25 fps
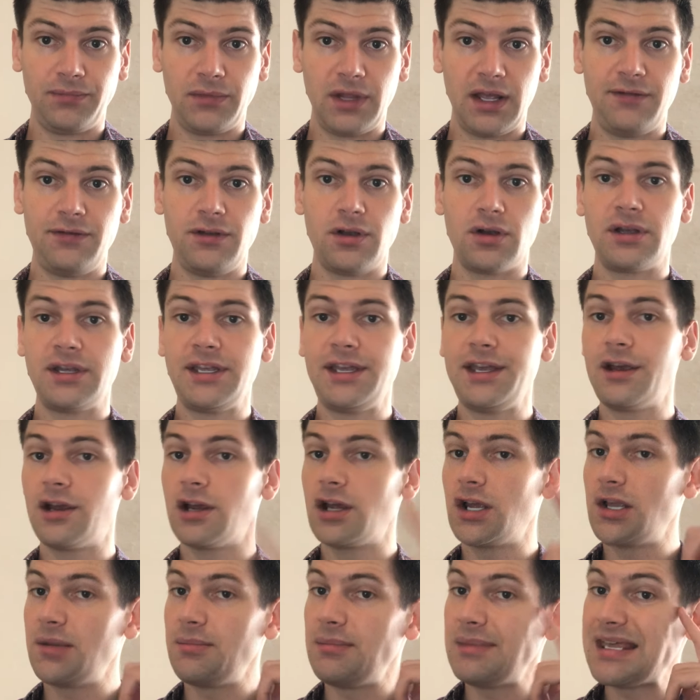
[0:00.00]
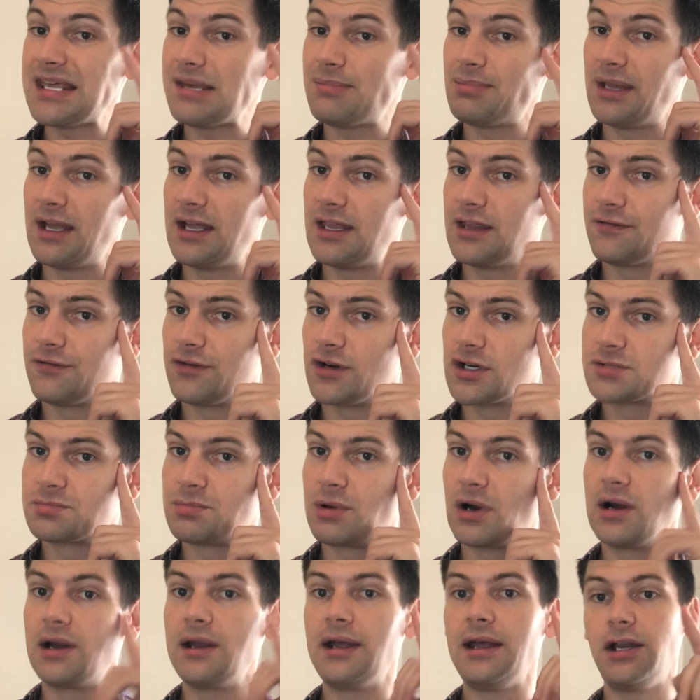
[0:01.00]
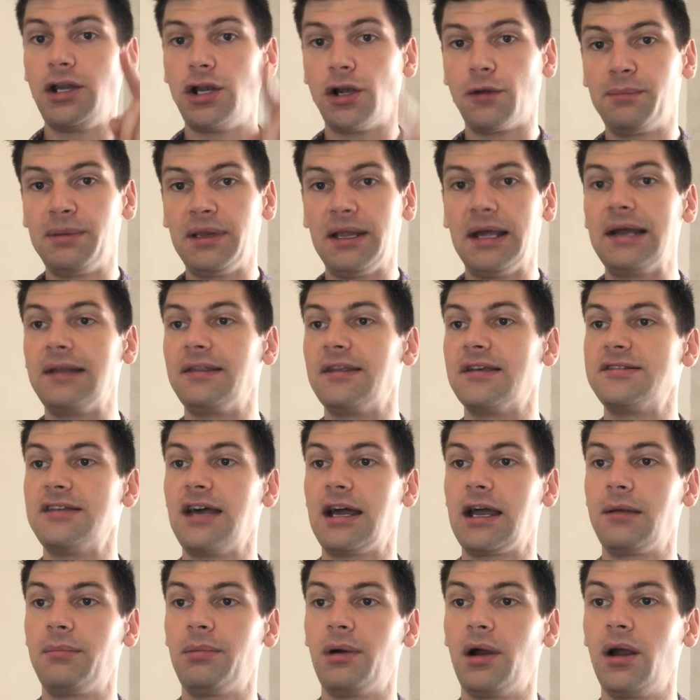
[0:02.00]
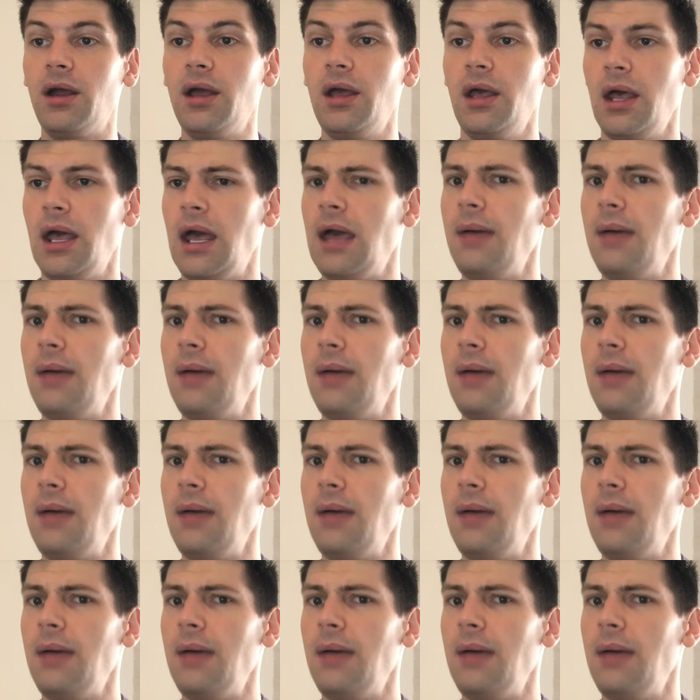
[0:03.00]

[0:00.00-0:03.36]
if you're hearing me play the first part and you're playing the second part,